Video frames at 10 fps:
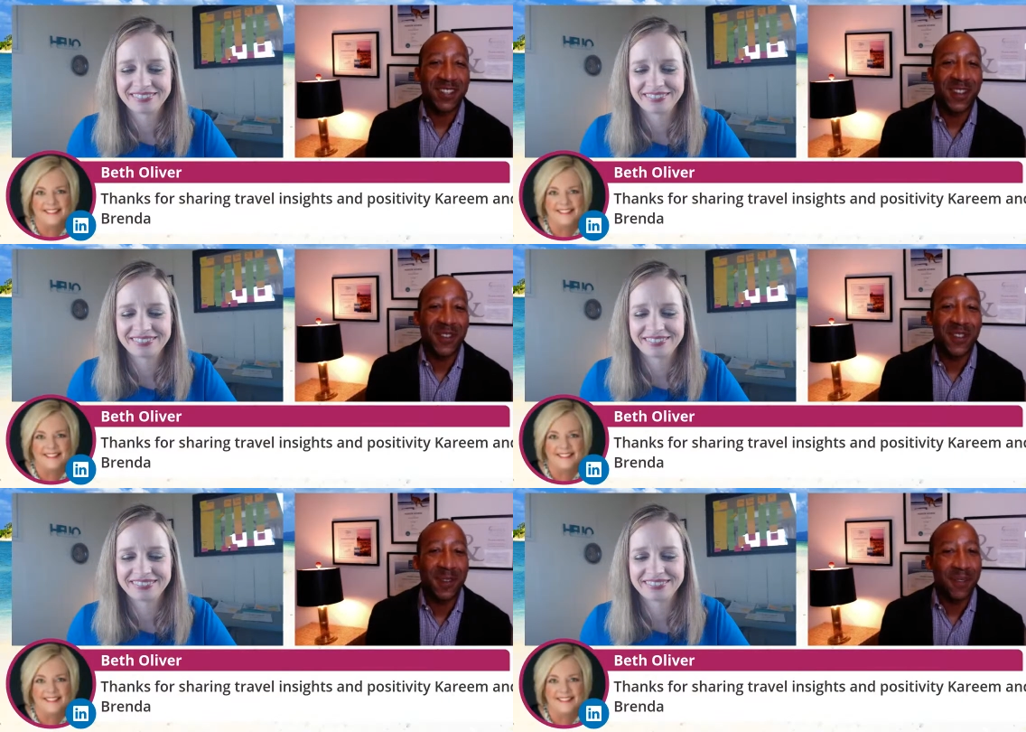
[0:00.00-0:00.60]
Speaker 1: et
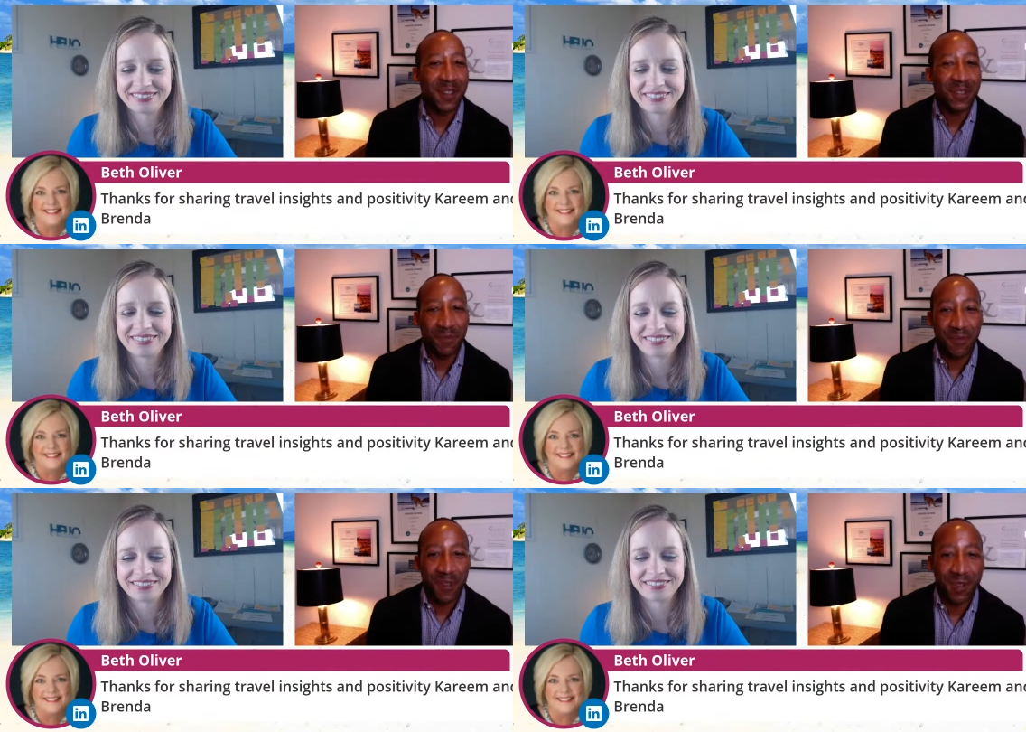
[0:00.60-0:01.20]
cetera. So I'm going to
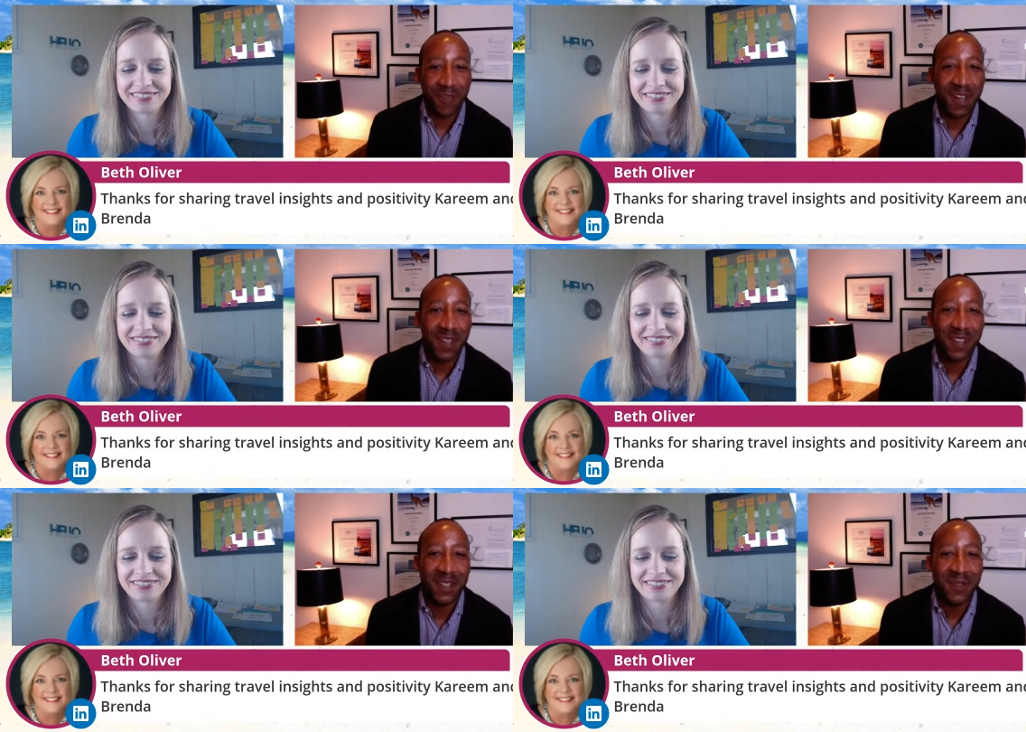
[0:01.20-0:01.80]
support some
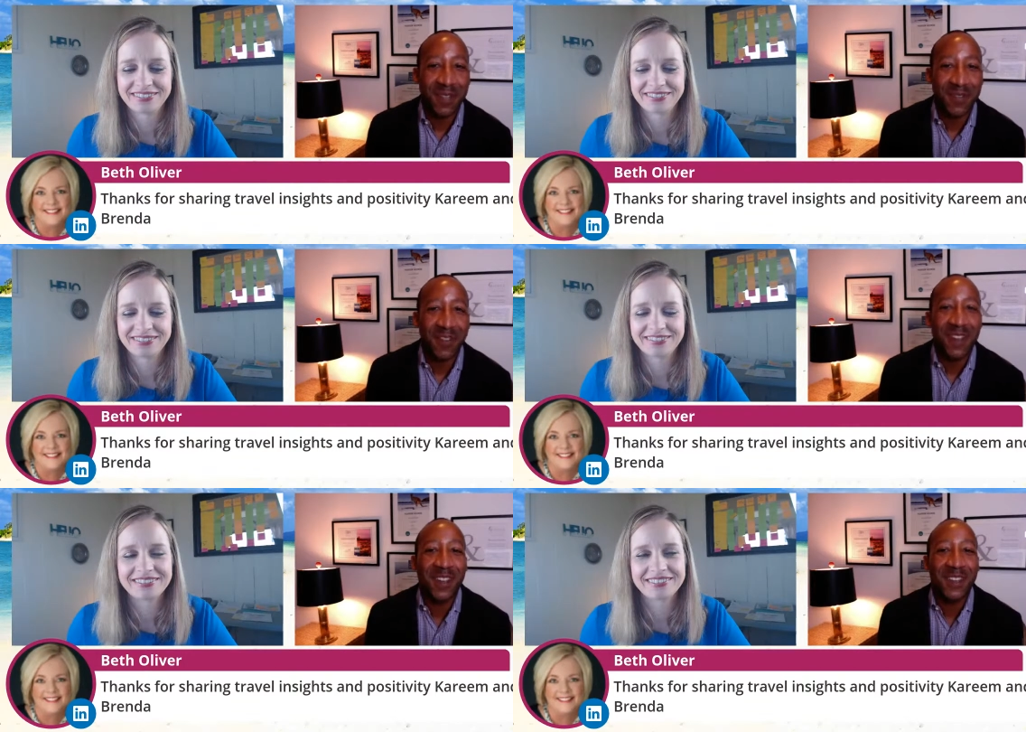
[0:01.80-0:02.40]
colleagues by
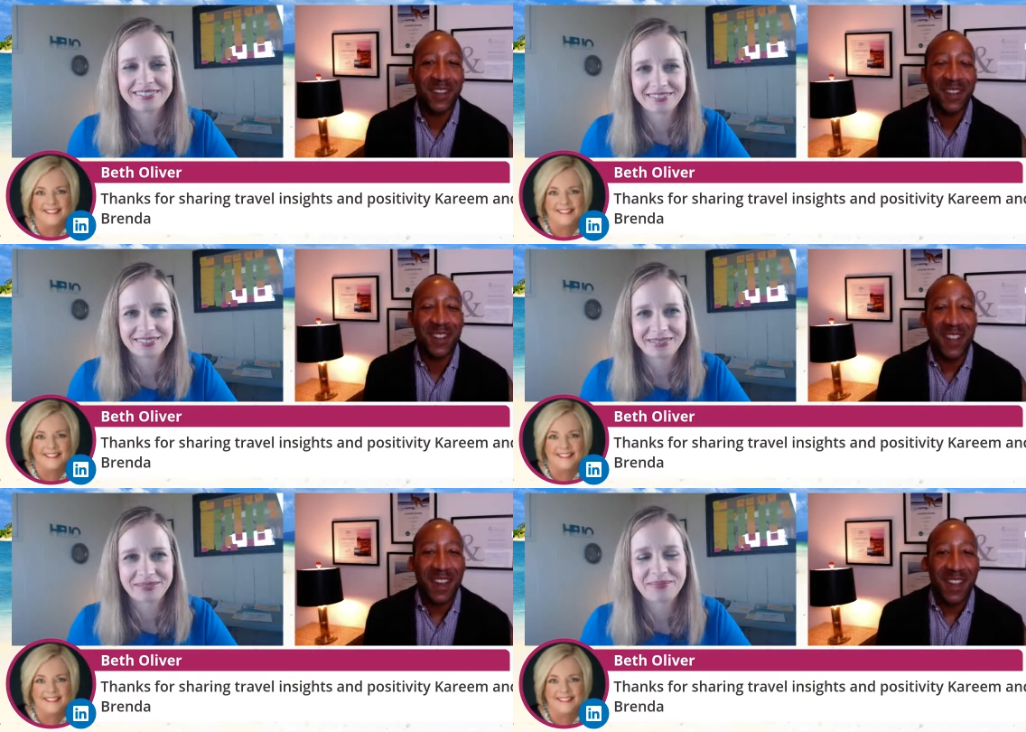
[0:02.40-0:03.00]
tuning into
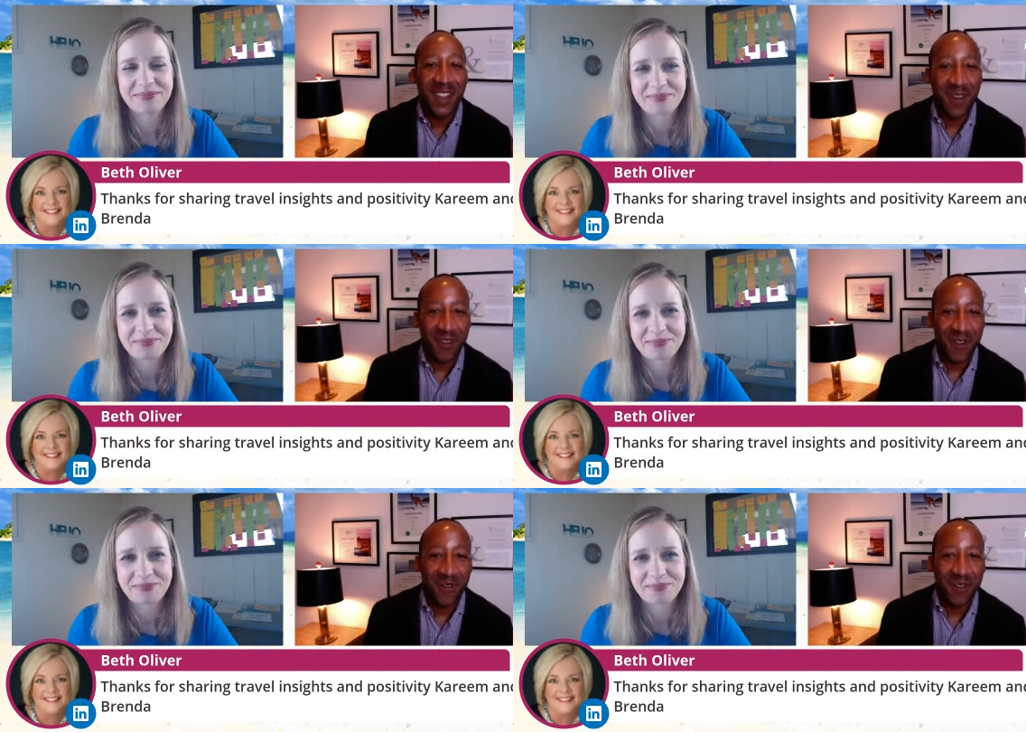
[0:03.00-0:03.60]

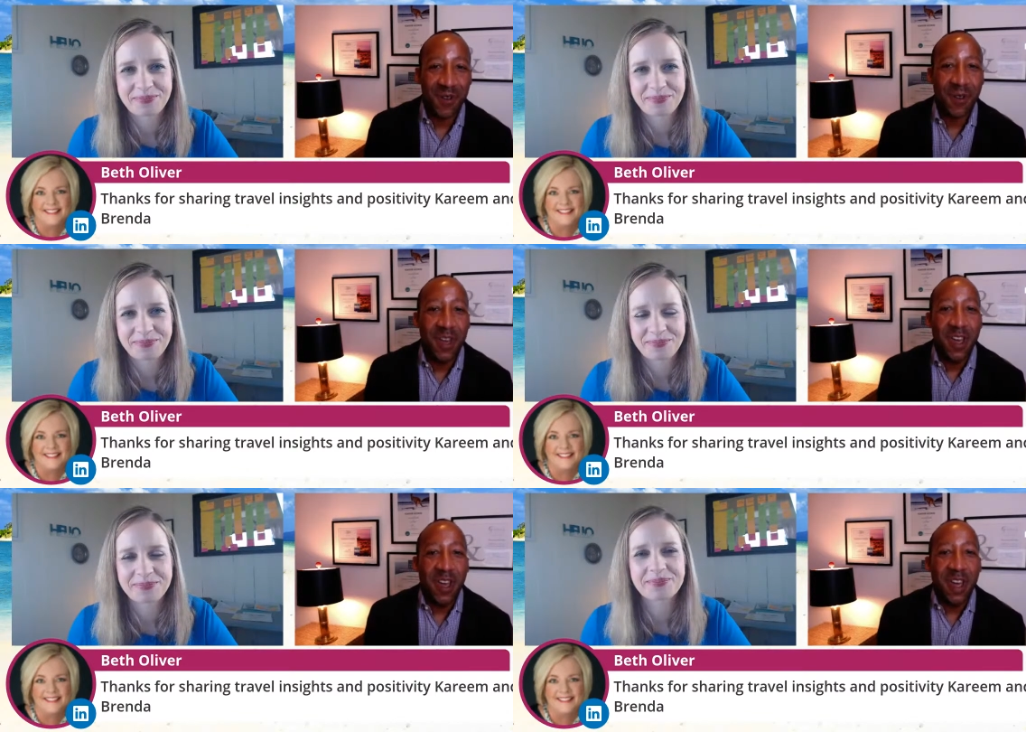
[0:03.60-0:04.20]
their interview.
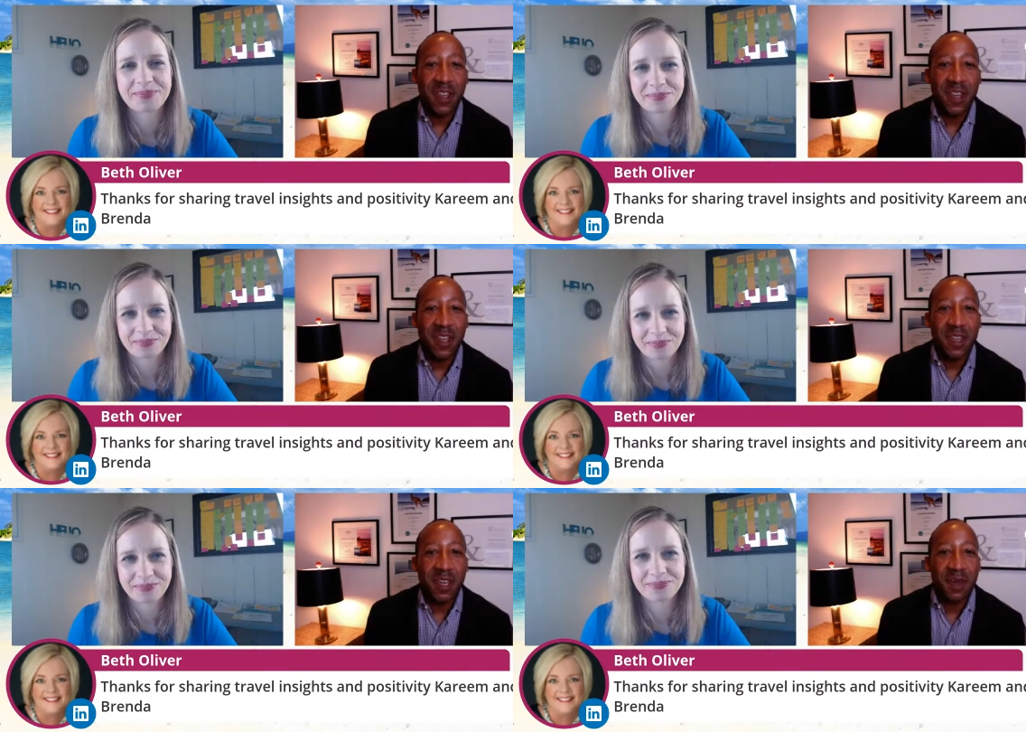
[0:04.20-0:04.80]
And mm-hmm. then
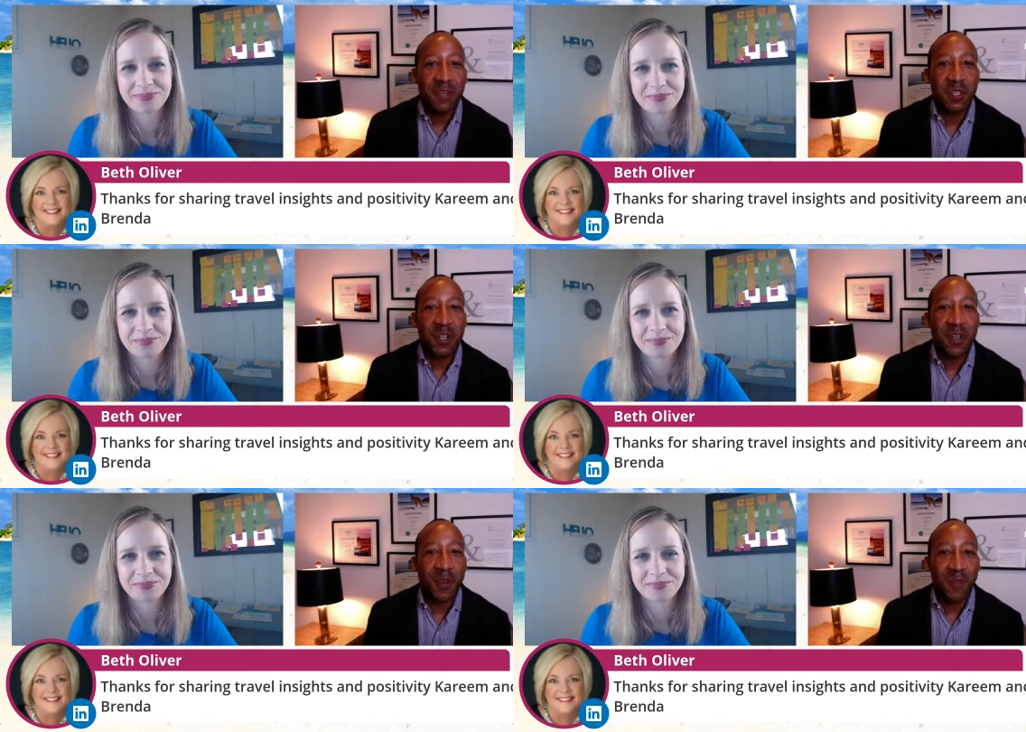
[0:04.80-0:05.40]
I think I'm
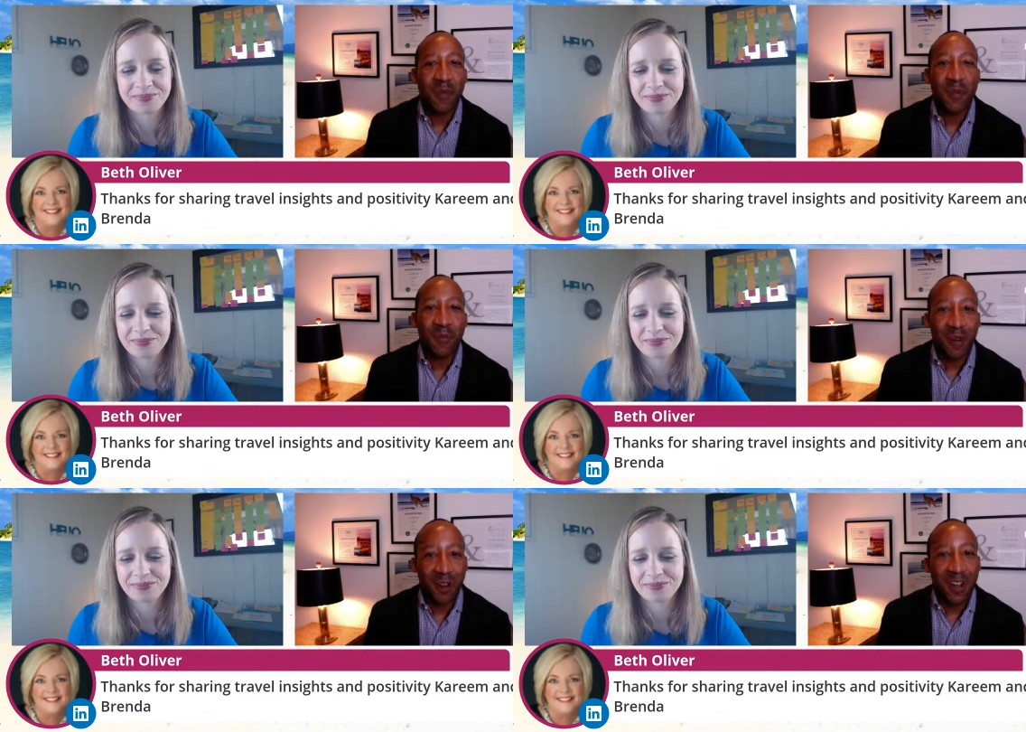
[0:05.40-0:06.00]
just going to go for a
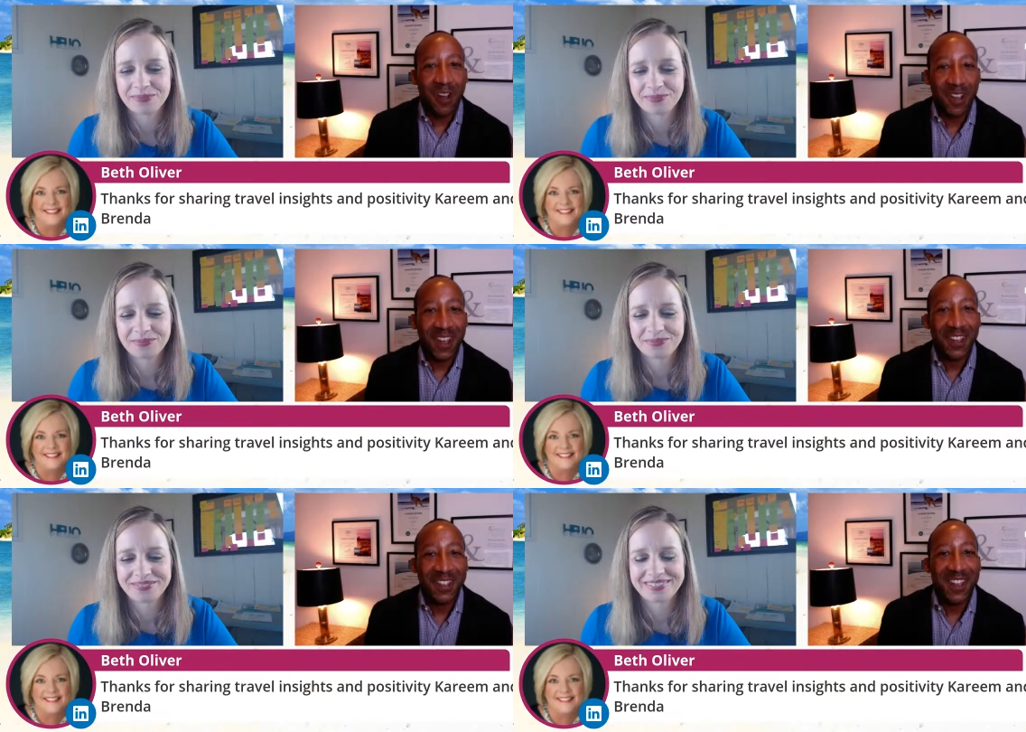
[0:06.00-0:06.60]
walk.
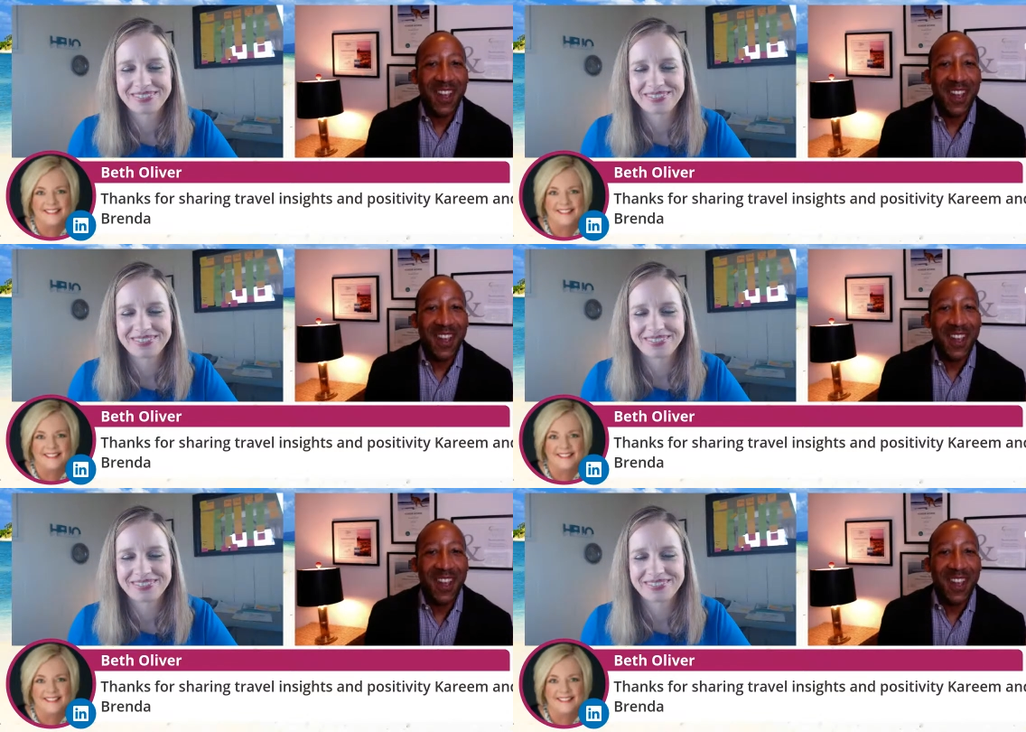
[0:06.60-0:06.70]
It's